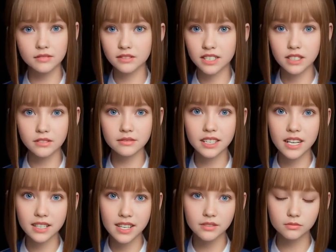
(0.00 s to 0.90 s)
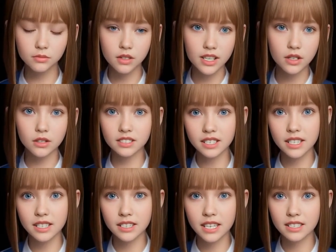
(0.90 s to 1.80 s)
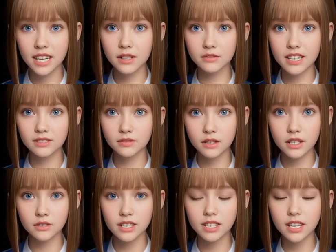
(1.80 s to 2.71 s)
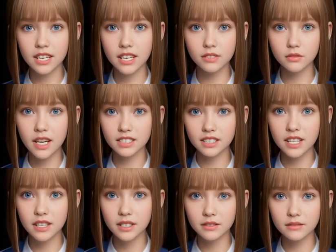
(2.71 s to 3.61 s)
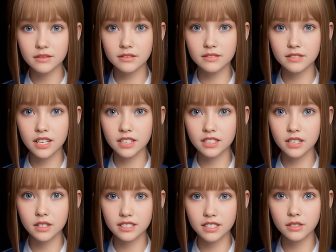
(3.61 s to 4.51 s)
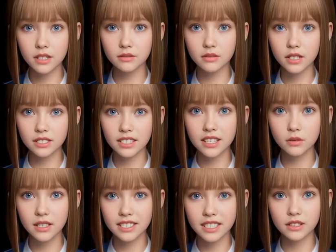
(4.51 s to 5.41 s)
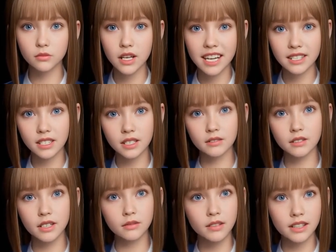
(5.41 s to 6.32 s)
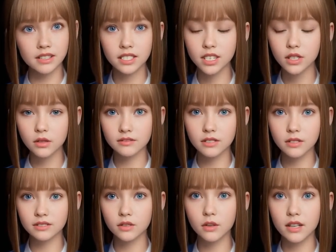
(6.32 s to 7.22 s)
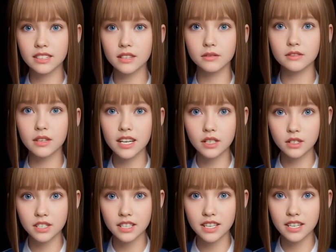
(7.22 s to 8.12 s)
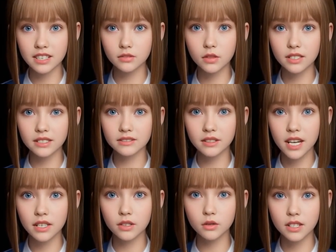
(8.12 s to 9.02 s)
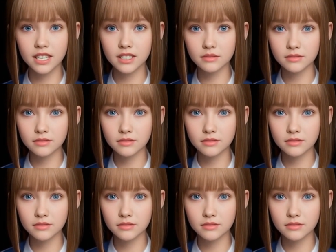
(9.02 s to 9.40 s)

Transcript: Yevgeny Prigozhin's attempted mutiny in Russia. Fissures are emerging within Wagner Group itself over whether Prigozhin is worth following